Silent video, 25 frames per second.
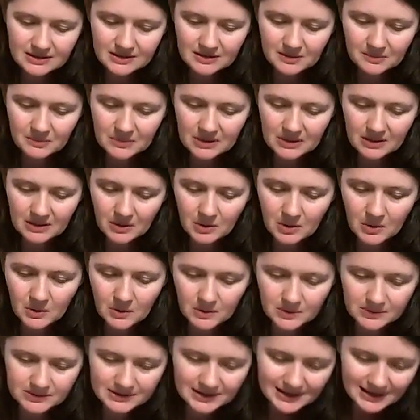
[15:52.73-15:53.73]
I'm gonna
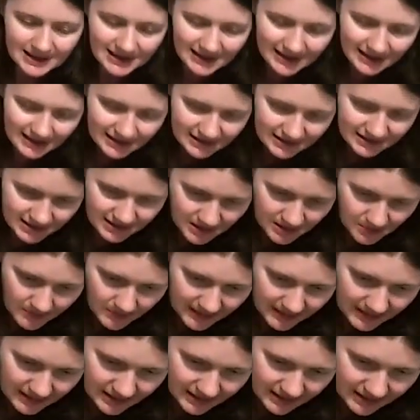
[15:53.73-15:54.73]
hold the end of the
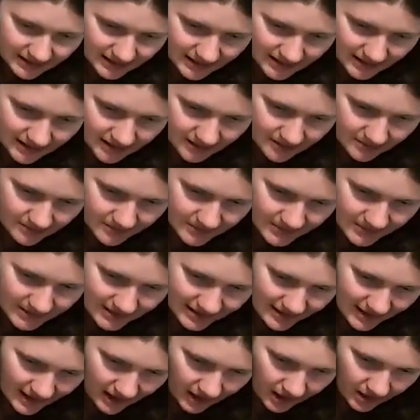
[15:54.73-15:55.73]
wick, and then I'm gonna
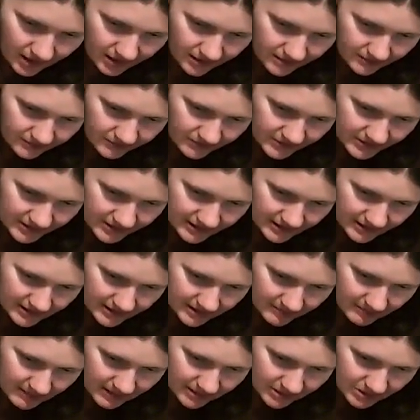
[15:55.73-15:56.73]

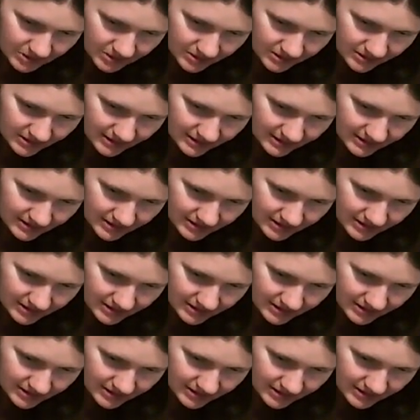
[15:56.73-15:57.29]
carefully make sure that I